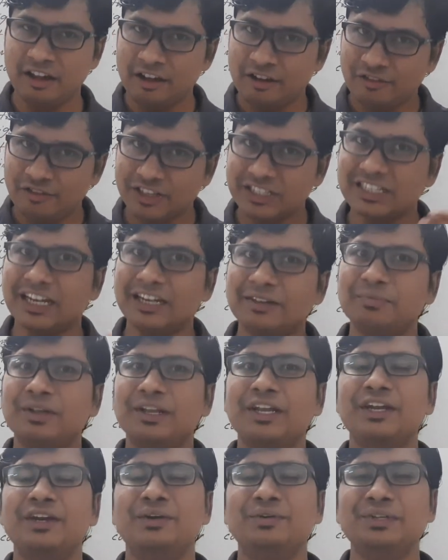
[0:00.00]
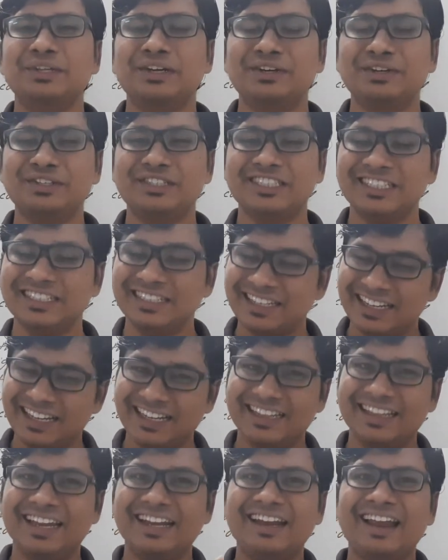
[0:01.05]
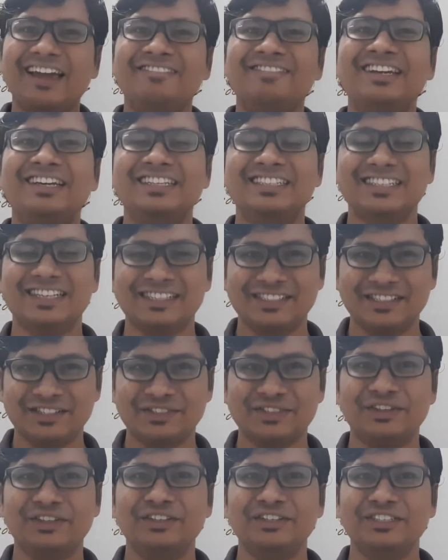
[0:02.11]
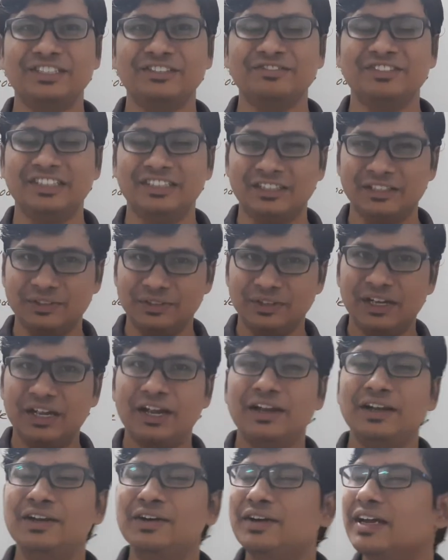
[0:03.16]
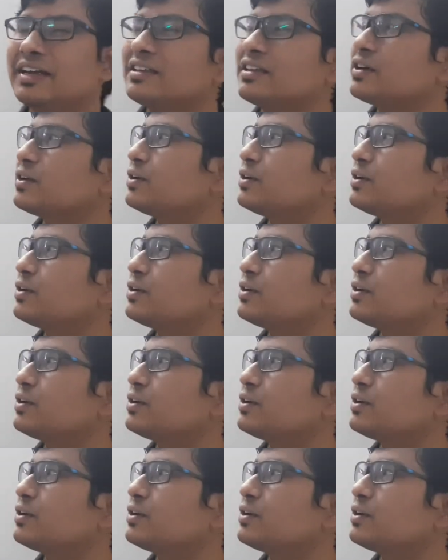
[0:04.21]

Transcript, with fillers: First let me read out the question, then I will discuss the solution with you. Look at the